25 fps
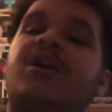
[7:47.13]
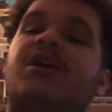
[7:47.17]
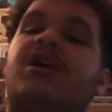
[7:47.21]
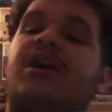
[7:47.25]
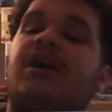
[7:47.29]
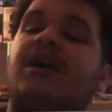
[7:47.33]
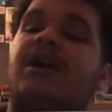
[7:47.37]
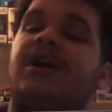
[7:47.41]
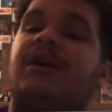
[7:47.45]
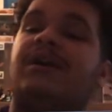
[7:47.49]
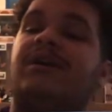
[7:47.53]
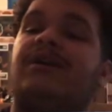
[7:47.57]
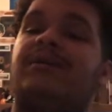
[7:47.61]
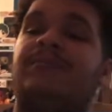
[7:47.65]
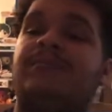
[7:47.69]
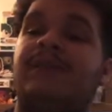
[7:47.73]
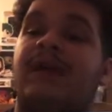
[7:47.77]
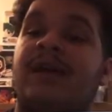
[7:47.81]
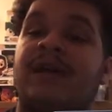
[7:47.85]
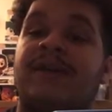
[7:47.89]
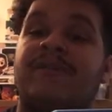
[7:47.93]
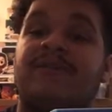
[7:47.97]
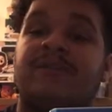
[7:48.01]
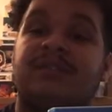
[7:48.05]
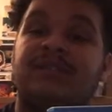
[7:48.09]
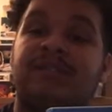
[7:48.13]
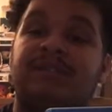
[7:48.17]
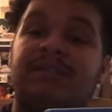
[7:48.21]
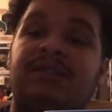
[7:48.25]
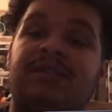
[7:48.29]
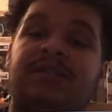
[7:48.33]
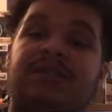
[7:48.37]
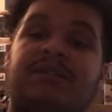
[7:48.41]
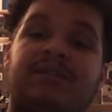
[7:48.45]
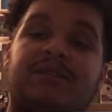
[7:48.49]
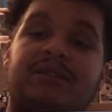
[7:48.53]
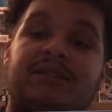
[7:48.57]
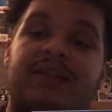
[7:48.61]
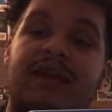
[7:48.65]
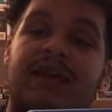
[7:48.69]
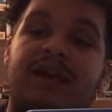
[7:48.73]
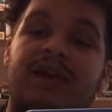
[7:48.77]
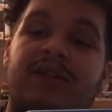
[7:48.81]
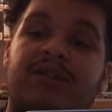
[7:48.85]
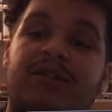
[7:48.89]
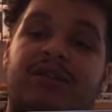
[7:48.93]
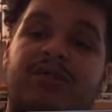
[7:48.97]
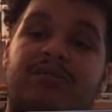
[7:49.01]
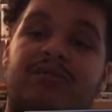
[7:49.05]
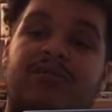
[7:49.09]
I haven't seen this
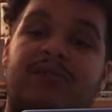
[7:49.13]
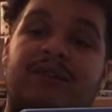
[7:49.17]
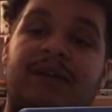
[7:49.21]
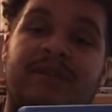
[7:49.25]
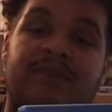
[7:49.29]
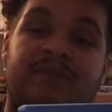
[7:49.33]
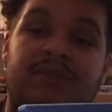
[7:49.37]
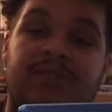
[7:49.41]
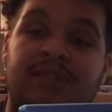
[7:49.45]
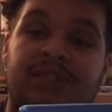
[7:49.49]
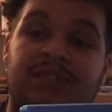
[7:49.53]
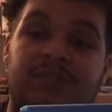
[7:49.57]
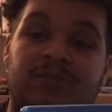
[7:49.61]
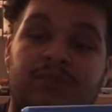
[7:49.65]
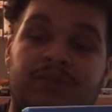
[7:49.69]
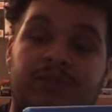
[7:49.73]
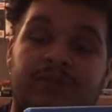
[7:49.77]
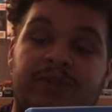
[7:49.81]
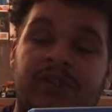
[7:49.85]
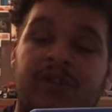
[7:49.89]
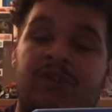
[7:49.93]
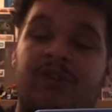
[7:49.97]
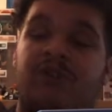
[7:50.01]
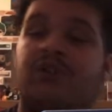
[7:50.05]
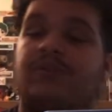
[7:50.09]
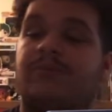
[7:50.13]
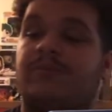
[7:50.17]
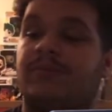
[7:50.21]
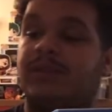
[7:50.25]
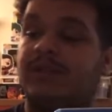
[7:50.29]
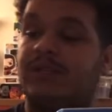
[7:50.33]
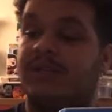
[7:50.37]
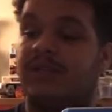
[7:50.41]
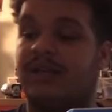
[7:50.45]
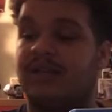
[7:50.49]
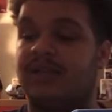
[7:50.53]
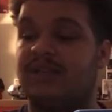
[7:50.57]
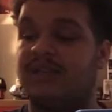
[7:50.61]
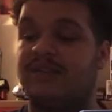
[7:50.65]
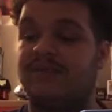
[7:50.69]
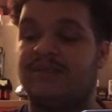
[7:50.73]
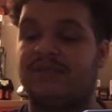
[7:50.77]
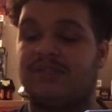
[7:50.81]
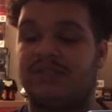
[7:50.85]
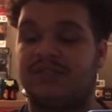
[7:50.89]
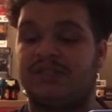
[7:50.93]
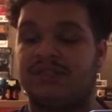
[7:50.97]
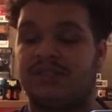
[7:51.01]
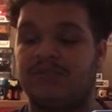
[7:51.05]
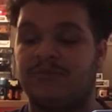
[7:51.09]
yet. I haven't seen this movie at all, but I love
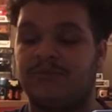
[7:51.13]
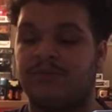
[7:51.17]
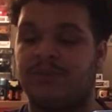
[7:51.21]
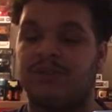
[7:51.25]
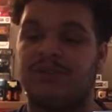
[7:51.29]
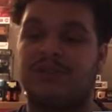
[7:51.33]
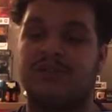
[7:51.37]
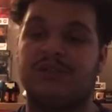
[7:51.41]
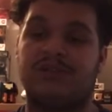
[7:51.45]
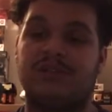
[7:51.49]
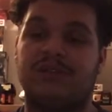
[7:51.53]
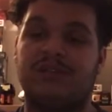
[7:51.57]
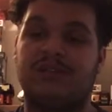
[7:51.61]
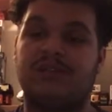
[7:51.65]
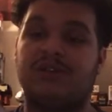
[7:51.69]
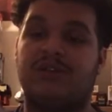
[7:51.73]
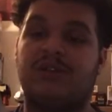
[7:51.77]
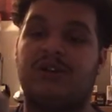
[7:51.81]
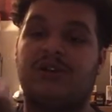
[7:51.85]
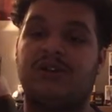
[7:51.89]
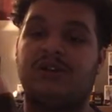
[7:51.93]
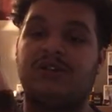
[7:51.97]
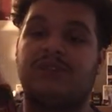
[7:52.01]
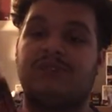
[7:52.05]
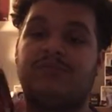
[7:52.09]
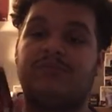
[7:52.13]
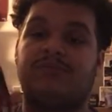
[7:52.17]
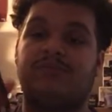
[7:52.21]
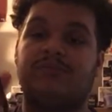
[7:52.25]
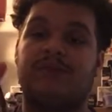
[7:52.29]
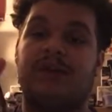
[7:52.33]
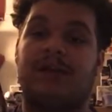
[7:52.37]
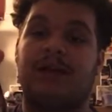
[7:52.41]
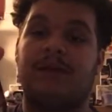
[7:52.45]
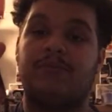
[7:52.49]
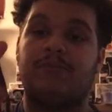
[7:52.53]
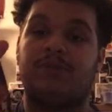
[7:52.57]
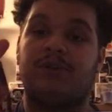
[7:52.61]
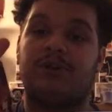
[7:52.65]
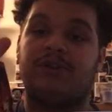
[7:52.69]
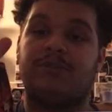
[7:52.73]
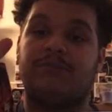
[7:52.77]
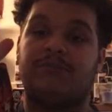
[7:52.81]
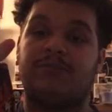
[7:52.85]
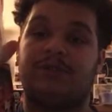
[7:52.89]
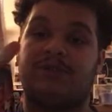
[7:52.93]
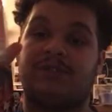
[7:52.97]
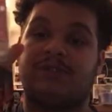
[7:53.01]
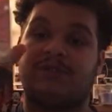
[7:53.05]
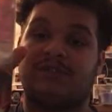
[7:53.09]
the Steelbook. It's awesome. I bought it
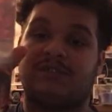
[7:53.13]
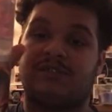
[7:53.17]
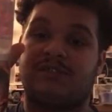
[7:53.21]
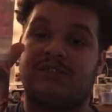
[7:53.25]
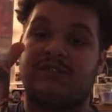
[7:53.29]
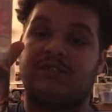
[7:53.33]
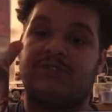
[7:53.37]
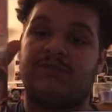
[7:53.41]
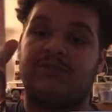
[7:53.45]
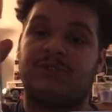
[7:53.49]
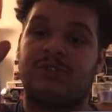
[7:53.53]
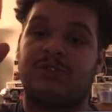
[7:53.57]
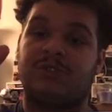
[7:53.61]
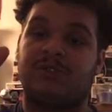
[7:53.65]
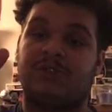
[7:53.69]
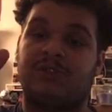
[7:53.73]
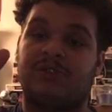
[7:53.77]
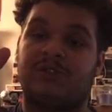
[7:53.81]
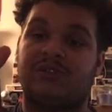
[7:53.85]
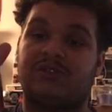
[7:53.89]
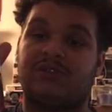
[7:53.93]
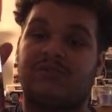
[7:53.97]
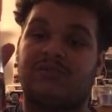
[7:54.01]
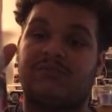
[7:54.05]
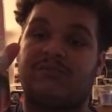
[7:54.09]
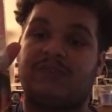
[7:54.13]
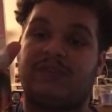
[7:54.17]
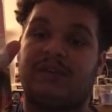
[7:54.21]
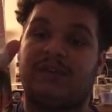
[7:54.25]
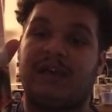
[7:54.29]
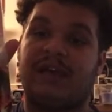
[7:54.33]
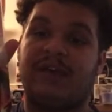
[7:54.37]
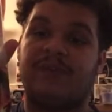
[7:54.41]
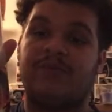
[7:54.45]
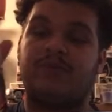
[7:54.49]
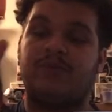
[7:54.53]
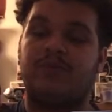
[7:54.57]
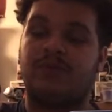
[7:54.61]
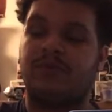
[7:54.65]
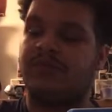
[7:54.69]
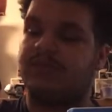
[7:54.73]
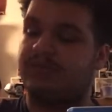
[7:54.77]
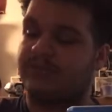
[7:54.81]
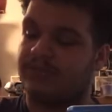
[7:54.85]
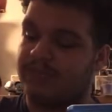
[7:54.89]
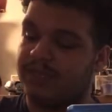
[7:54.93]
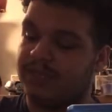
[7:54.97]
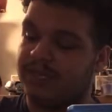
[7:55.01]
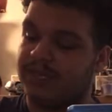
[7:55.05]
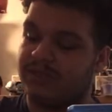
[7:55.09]
because the Steelbook is awesome. I was
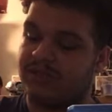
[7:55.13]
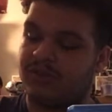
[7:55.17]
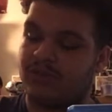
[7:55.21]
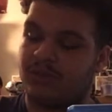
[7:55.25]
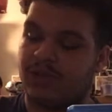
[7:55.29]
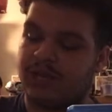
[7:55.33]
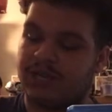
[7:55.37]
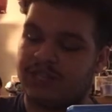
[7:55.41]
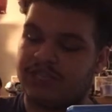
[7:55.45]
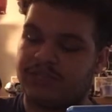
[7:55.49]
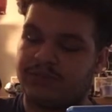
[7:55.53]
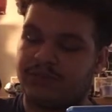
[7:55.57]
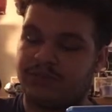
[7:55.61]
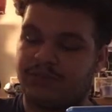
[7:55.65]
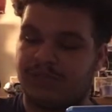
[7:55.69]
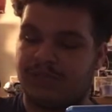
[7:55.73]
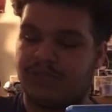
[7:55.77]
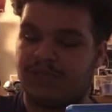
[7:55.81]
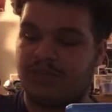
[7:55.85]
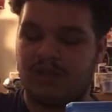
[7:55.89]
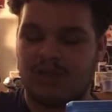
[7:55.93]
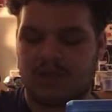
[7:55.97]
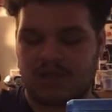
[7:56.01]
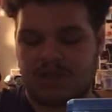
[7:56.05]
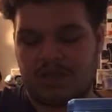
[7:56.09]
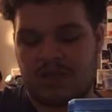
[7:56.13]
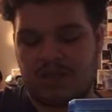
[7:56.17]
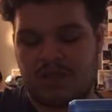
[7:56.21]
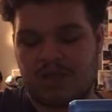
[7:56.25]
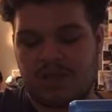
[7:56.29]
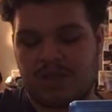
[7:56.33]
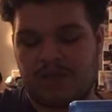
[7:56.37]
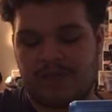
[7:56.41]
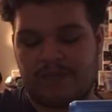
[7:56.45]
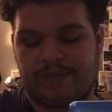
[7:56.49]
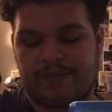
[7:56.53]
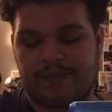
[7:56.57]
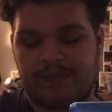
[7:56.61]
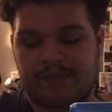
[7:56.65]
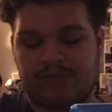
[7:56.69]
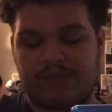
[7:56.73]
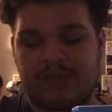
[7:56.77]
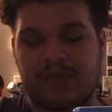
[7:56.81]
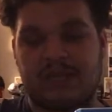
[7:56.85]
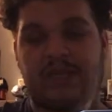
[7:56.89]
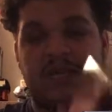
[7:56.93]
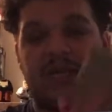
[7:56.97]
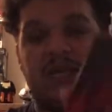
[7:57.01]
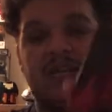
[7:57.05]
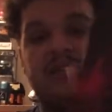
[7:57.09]
meaning to watch it, but
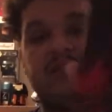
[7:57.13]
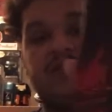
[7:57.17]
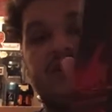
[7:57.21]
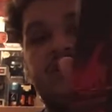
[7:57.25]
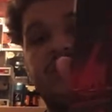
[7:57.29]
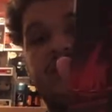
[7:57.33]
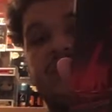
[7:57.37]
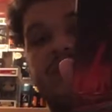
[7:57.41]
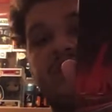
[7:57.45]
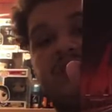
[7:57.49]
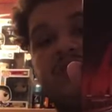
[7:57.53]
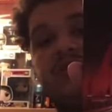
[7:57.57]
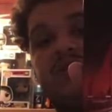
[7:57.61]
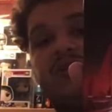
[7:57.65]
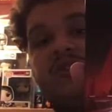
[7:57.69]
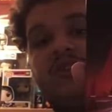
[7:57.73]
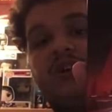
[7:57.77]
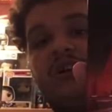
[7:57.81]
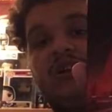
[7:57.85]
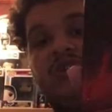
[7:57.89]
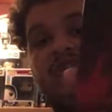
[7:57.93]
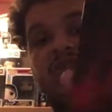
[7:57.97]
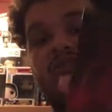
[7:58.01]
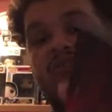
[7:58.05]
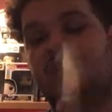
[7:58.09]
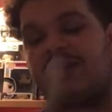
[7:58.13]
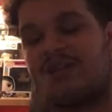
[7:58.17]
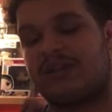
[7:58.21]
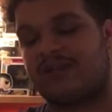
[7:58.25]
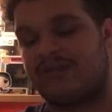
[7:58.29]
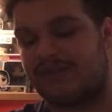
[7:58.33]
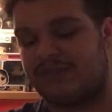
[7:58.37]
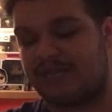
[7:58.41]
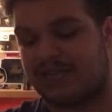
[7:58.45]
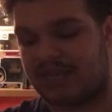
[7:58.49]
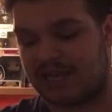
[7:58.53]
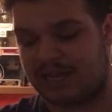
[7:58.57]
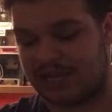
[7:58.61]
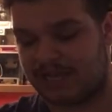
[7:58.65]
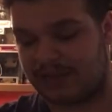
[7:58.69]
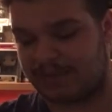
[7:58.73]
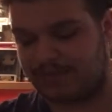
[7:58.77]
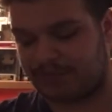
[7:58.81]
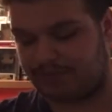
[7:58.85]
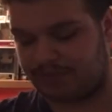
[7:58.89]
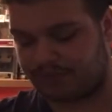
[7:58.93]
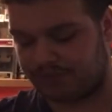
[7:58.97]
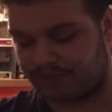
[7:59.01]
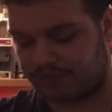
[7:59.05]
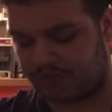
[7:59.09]
kind of just lost track of
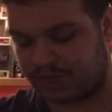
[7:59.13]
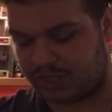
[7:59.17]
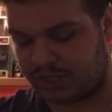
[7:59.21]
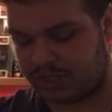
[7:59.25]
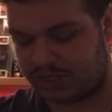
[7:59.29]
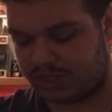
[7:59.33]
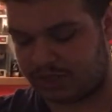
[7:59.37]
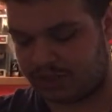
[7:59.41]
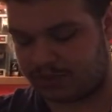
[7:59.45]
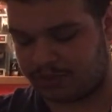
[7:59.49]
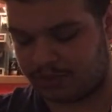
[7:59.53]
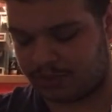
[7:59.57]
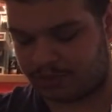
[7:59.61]
time, you know.